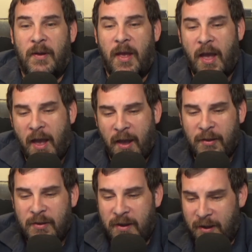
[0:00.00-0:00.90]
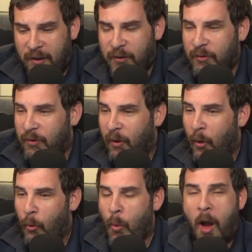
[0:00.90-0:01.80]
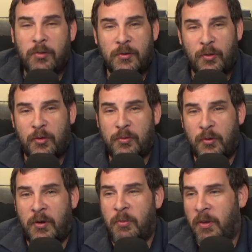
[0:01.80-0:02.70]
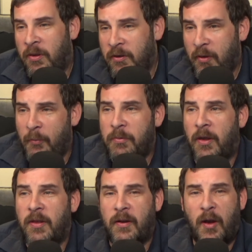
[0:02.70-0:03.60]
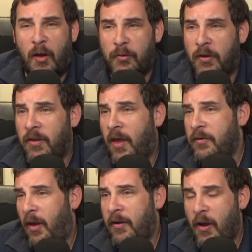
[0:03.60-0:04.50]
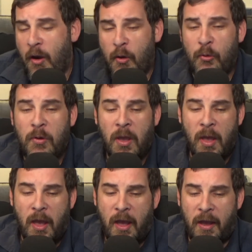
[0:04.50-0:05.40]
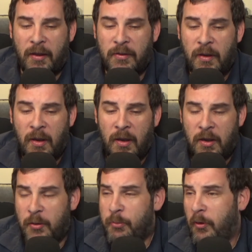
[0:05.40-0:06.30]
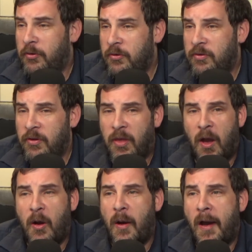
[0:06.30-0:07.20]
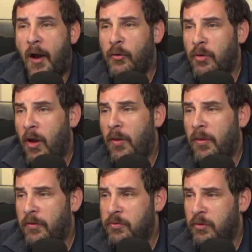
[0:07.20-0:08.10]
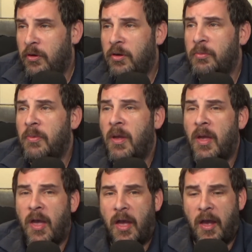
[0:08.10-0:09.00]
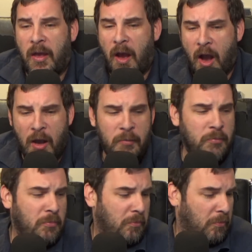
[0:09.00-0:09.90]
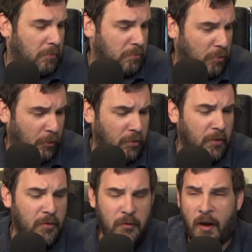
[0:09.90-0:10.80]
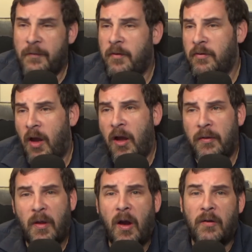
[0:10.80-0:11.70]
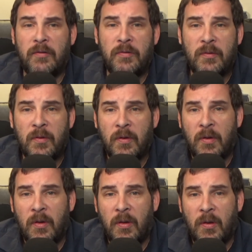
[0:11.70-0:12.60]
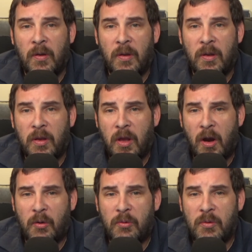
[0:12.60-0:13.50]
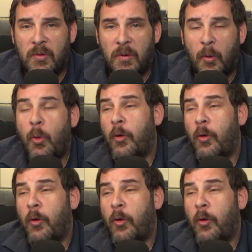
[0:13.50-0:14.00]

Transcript: and he's watching the stream and he's updating content as I go, and he pushes it out on the stream, and I'm turning graphics on and off. You know, or